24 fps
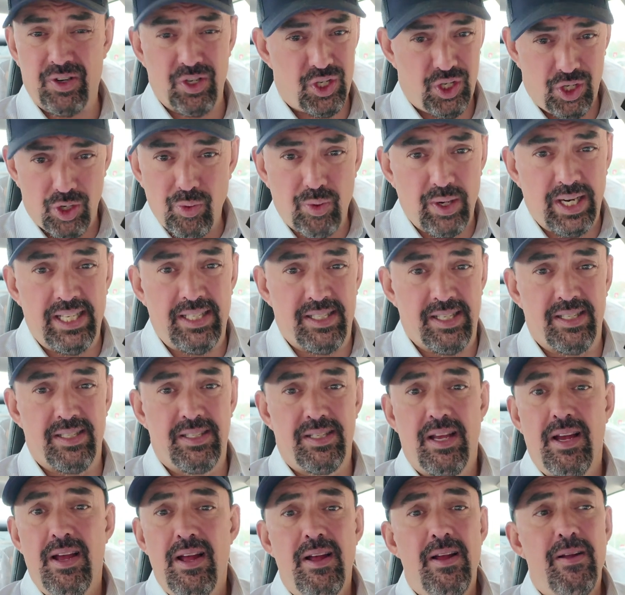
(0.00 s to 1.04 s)
for two
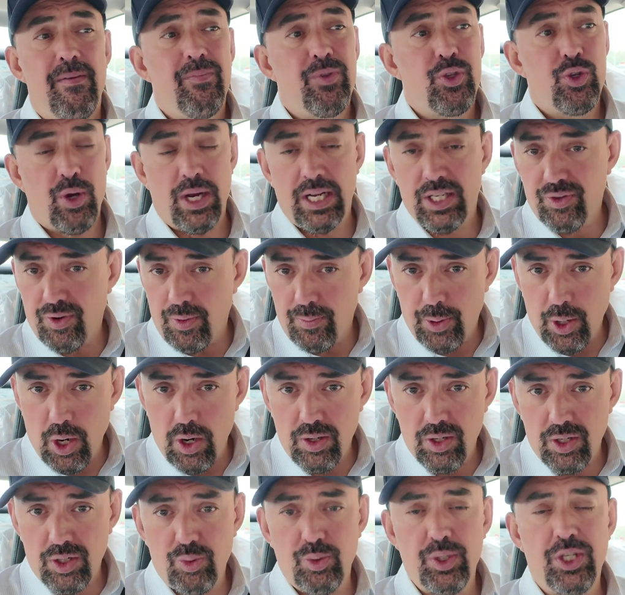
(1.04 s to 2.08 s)
reasons: transfer
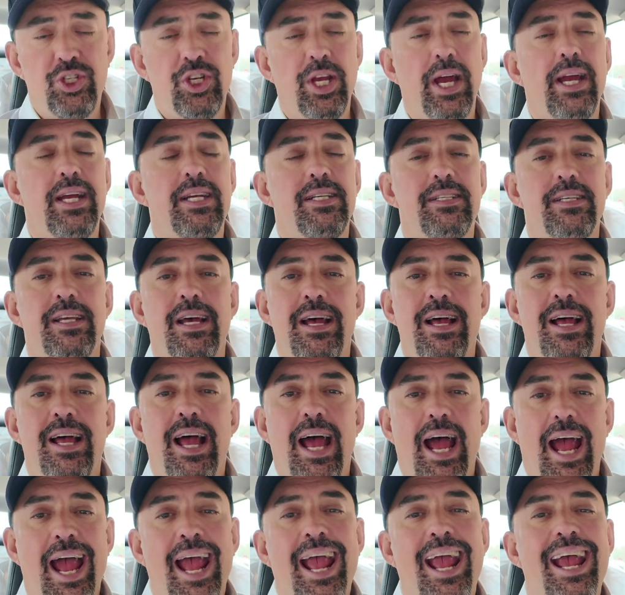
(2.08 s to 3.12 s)
partners with Chase,
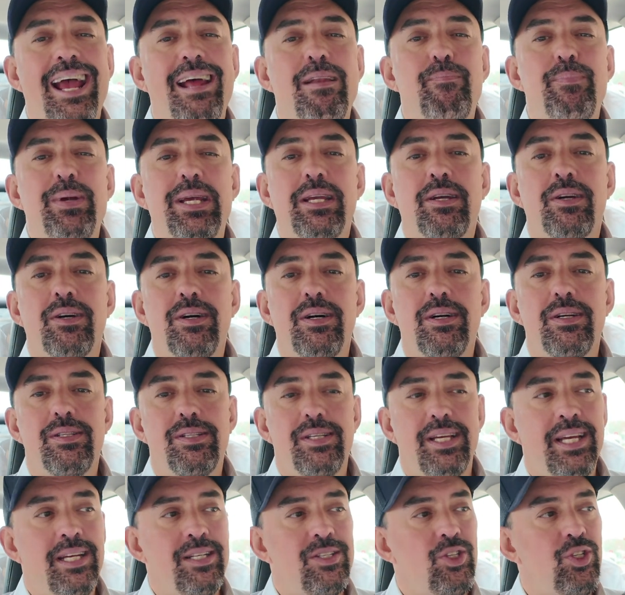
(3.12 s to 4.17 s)
and
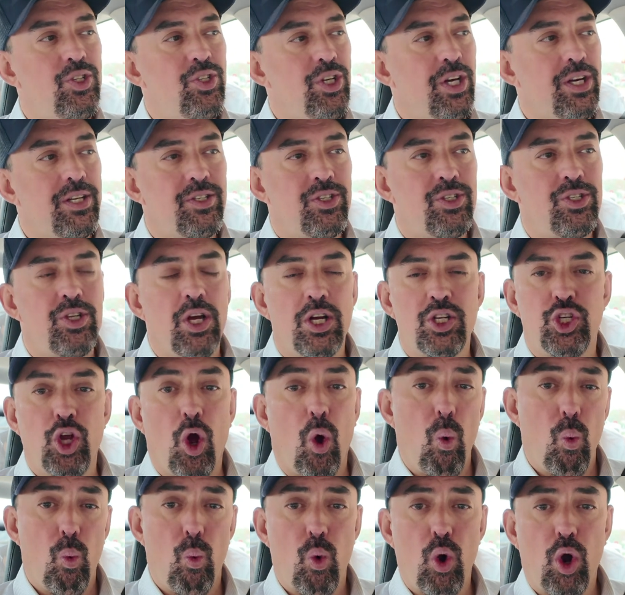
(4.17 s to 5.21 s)
because it's just such a
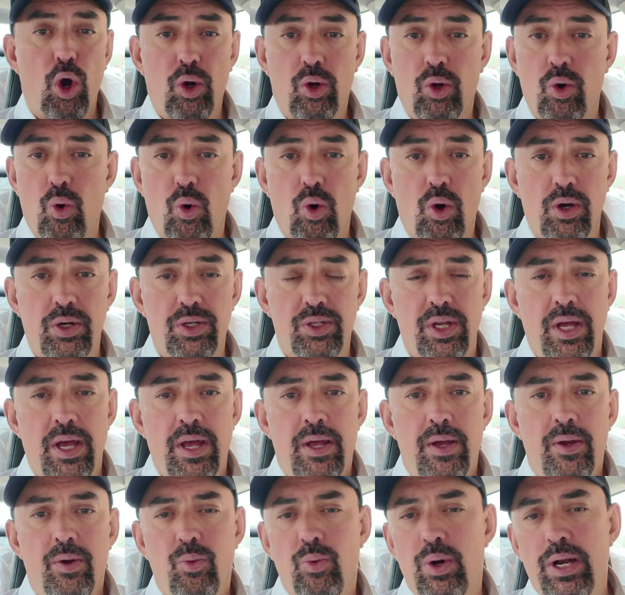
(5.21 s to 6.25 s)
workhorse
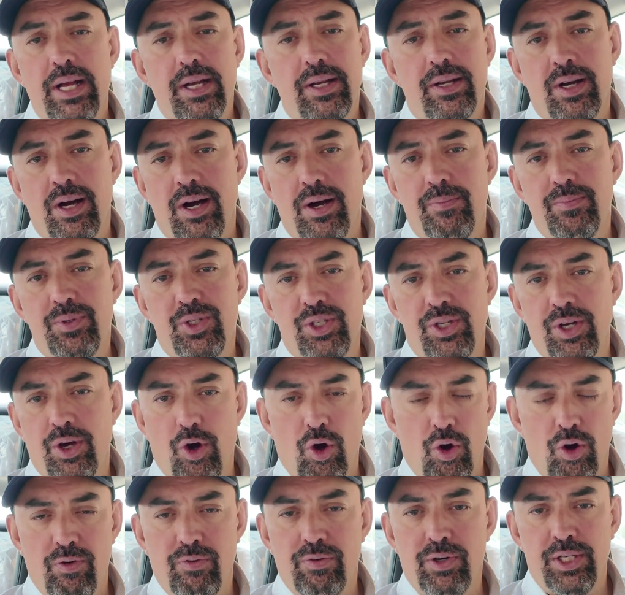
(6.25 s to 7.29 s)
when it comes to
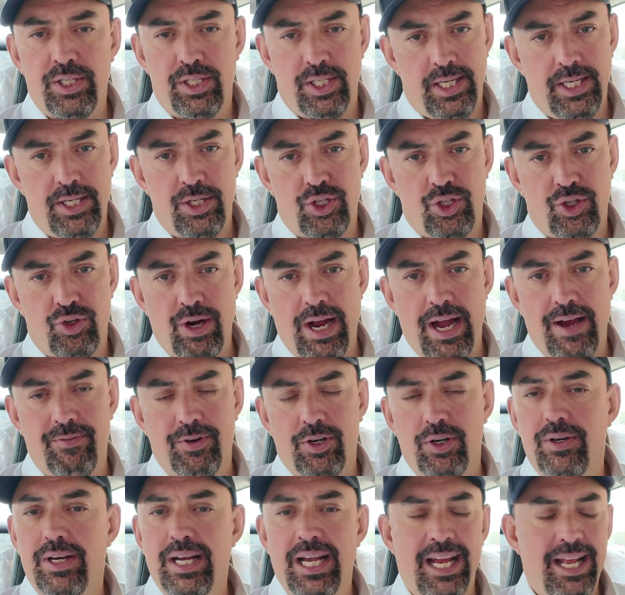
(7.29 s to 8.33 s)
overseas
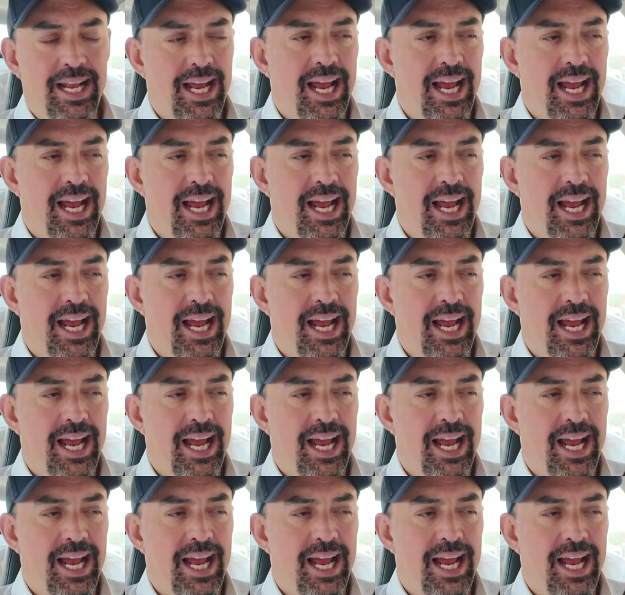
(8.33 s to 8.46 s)
travel.